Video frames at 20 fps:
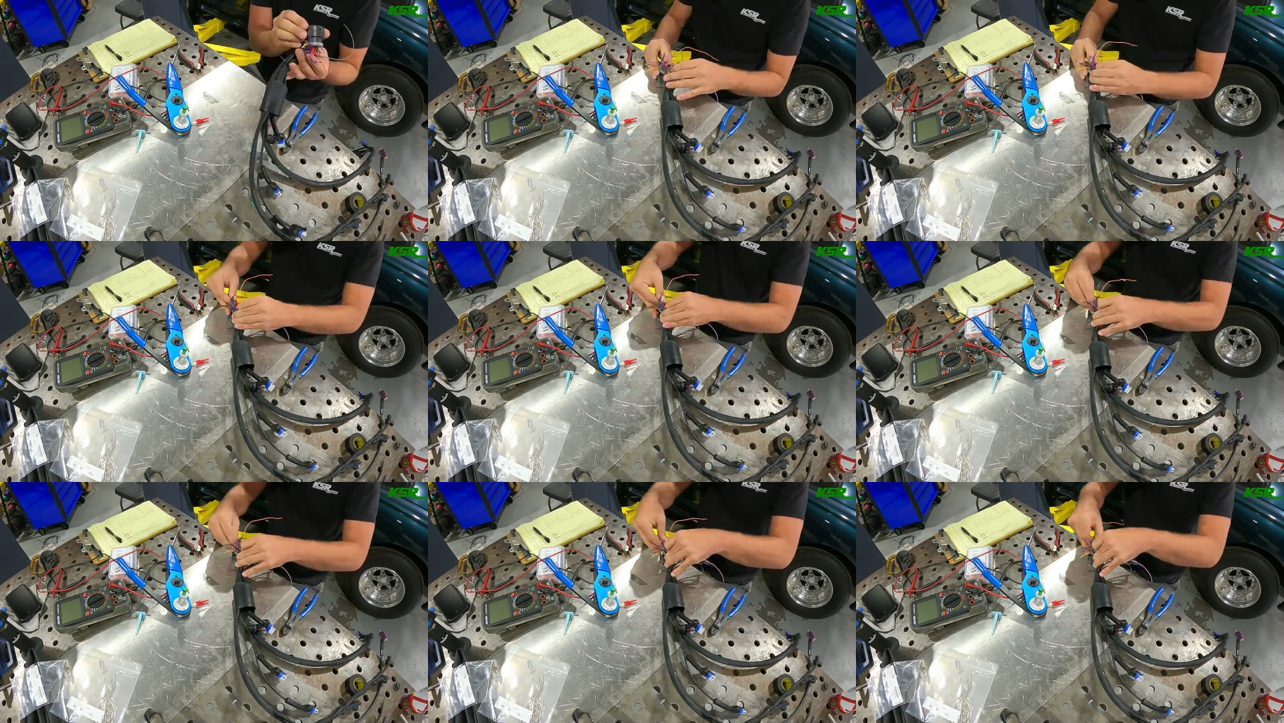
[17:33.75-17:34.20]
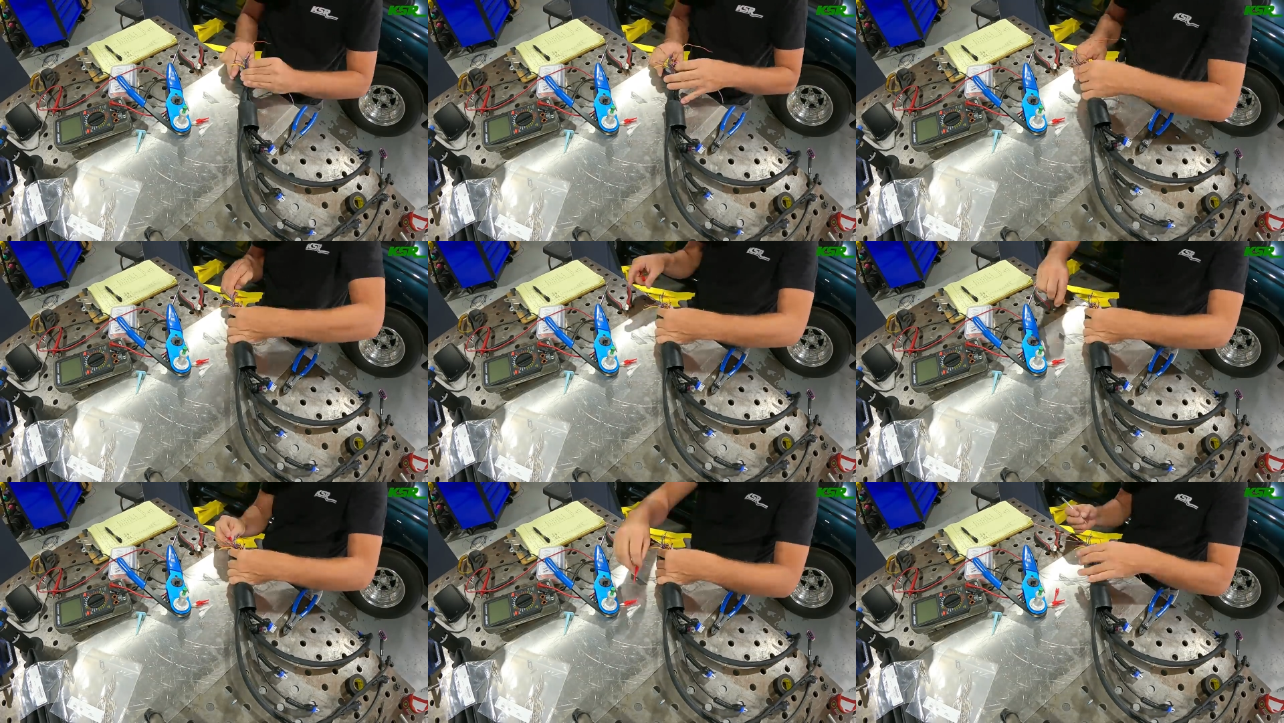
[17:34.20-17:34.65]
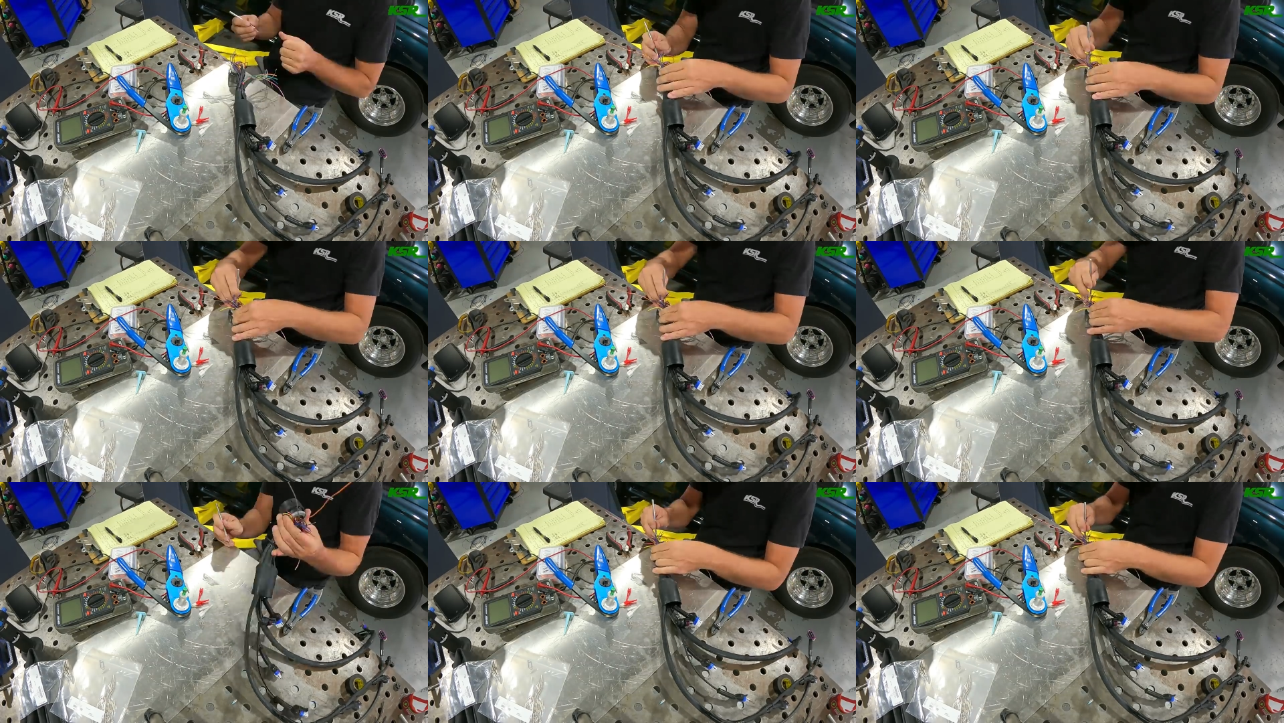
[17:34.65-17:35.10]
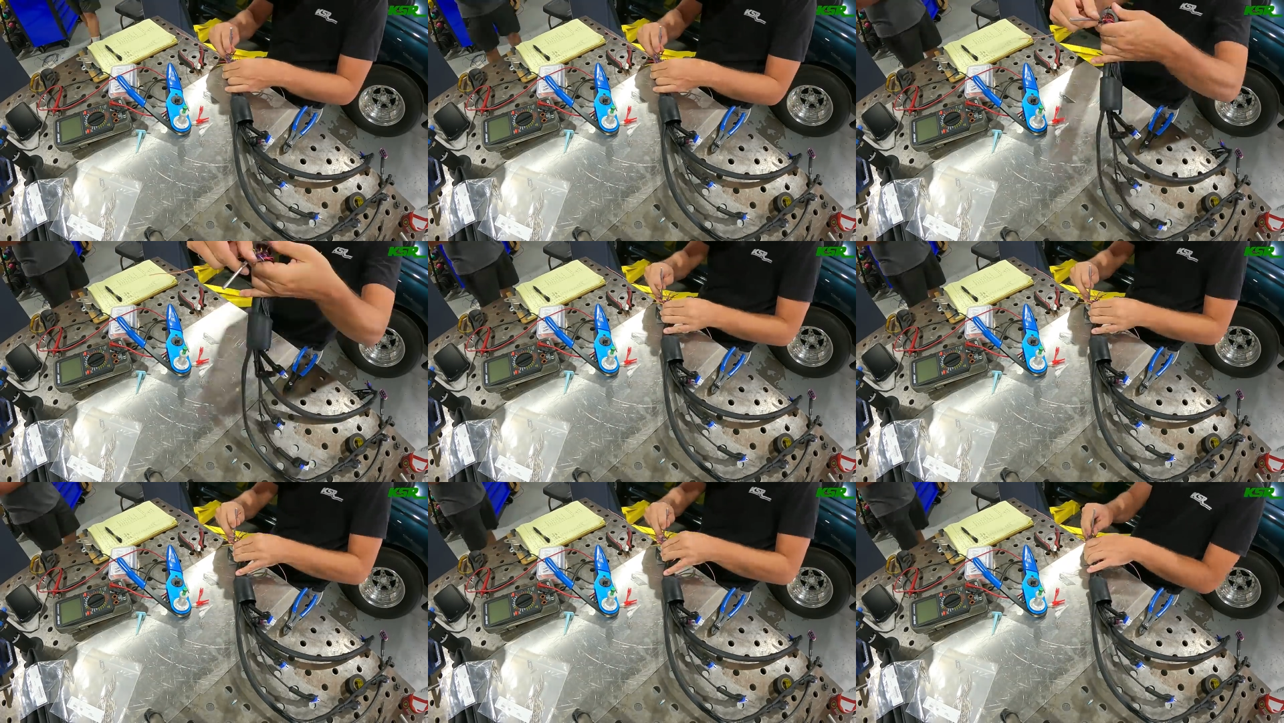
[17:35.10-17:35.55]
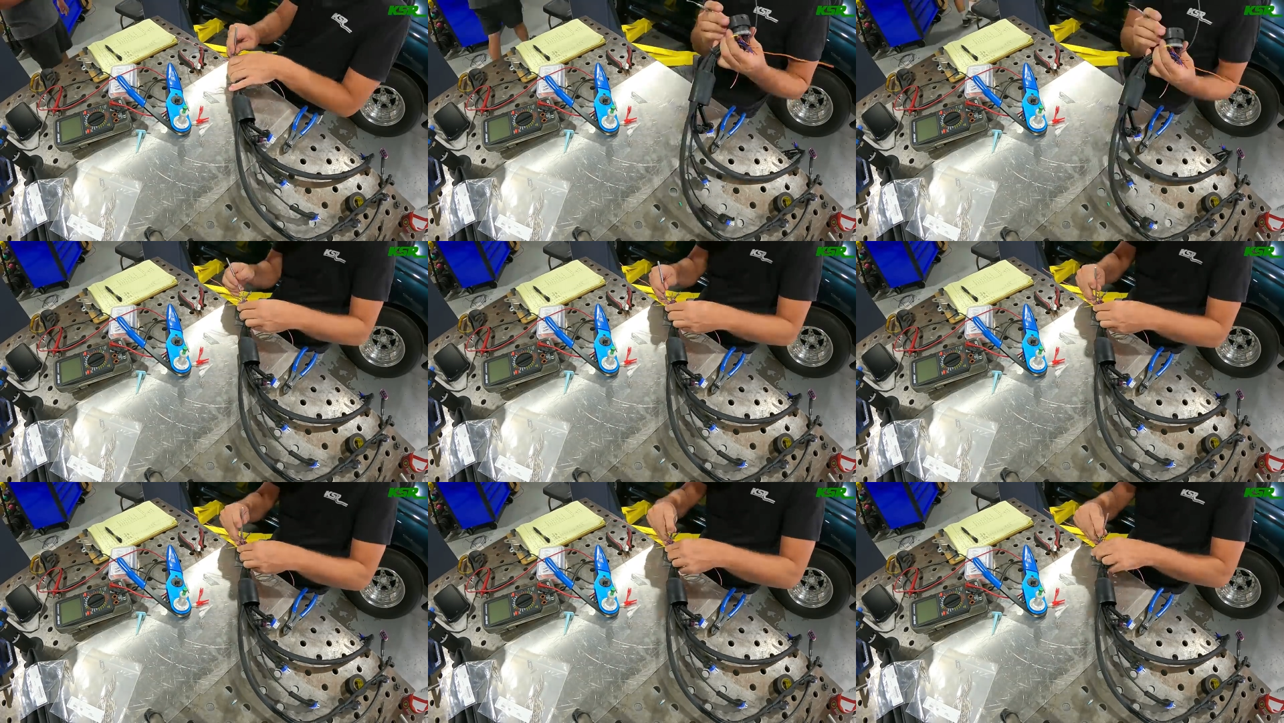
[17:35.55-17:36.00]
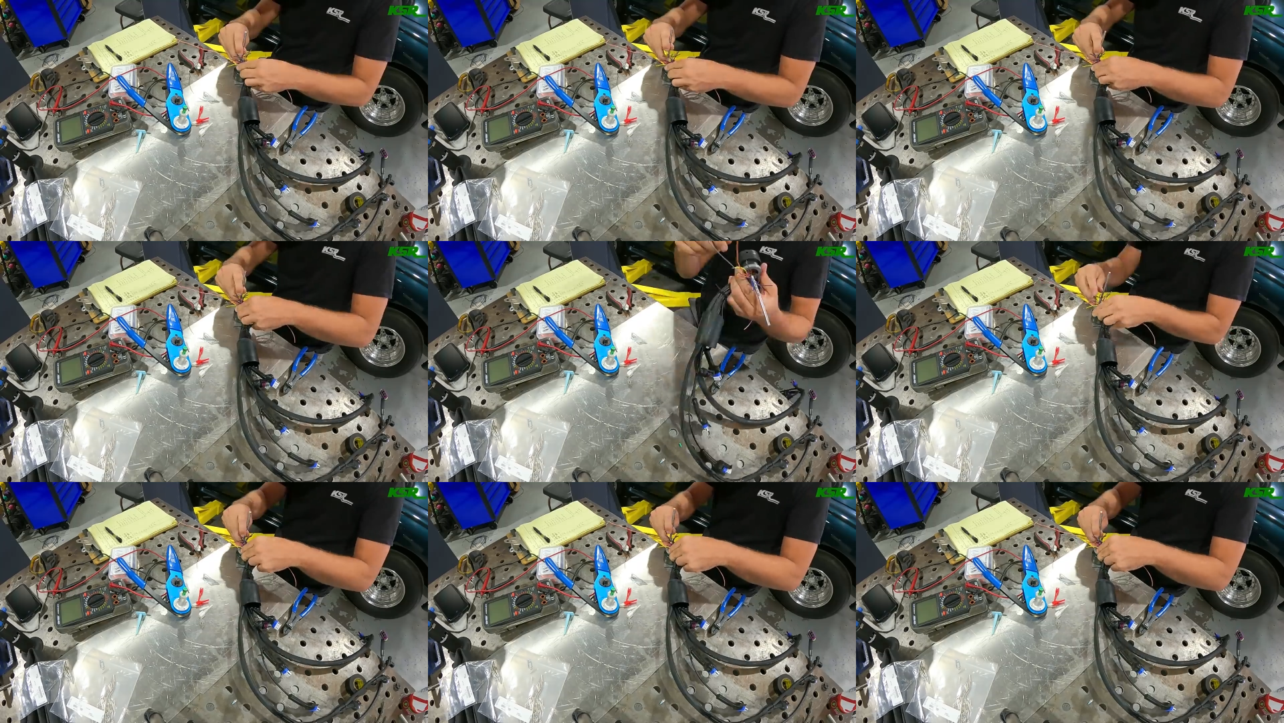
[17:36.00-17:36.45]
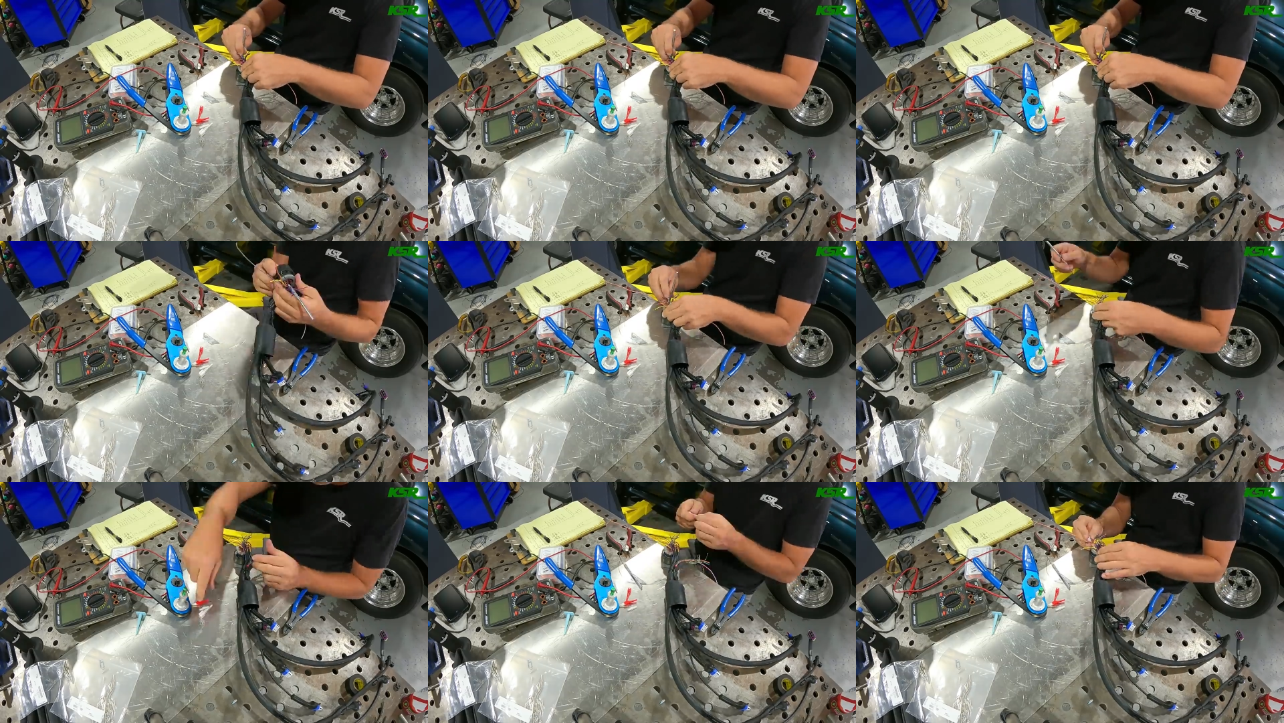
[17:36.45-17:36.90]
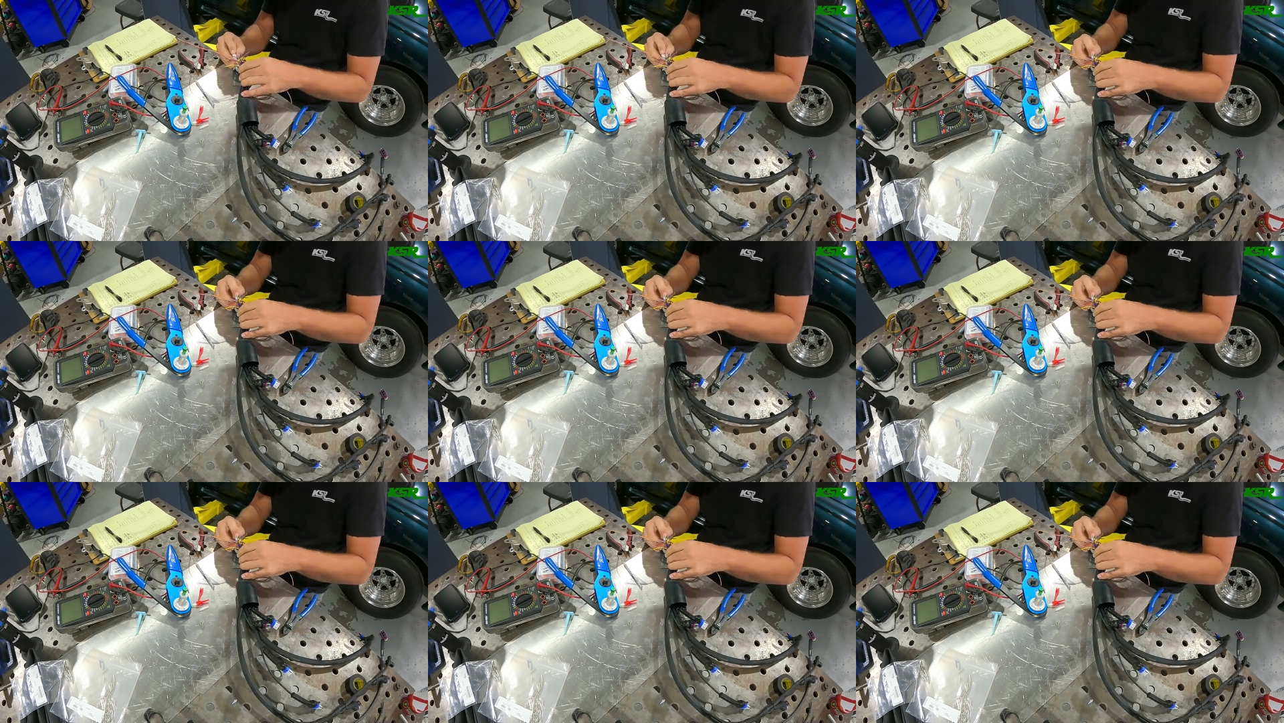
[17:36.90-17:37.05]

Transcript: No face is visible, so there are no lips to read.